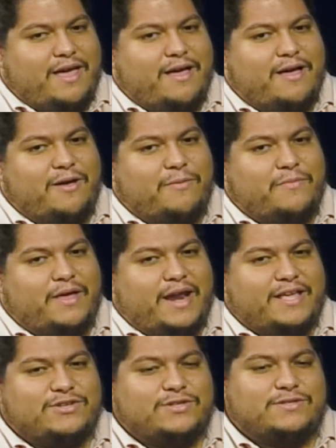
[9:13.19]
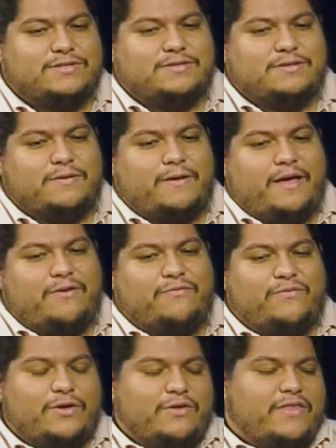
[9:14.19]
Um, and I just
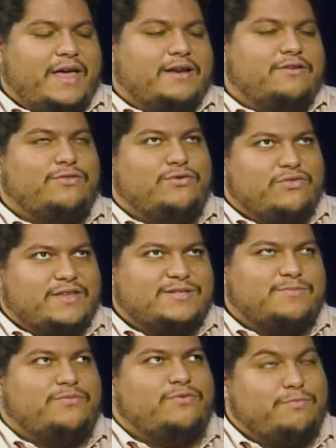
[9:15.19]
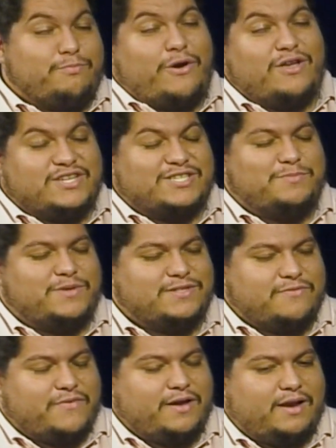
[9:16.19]
feel that through this project
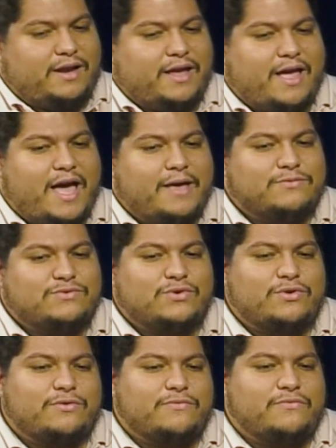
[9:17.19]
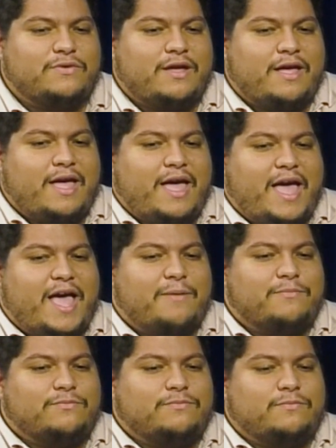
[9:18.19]
specifically, I sort of
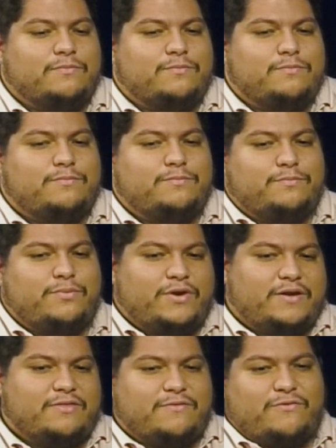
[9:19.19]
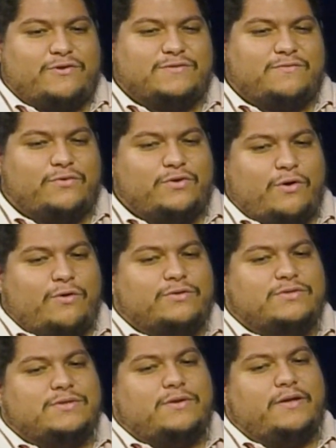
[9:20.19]
am putting the first
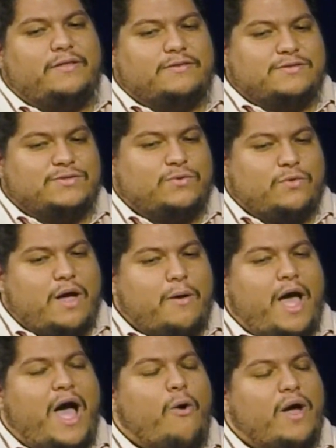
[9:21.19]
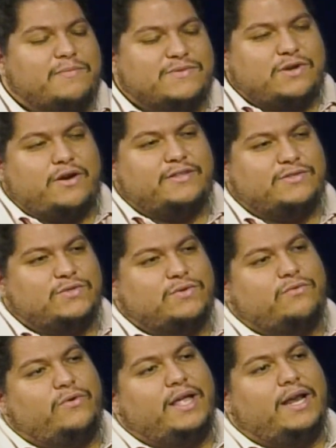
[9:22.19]
footholds into how I'm starting to
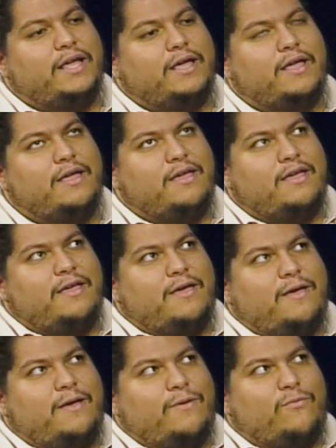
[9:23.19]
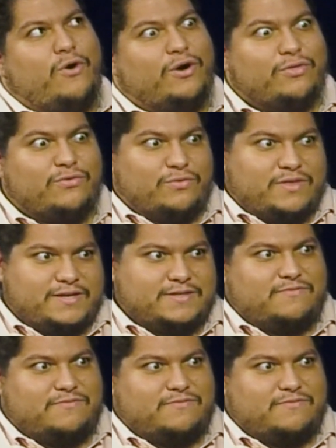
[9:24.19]
really work through these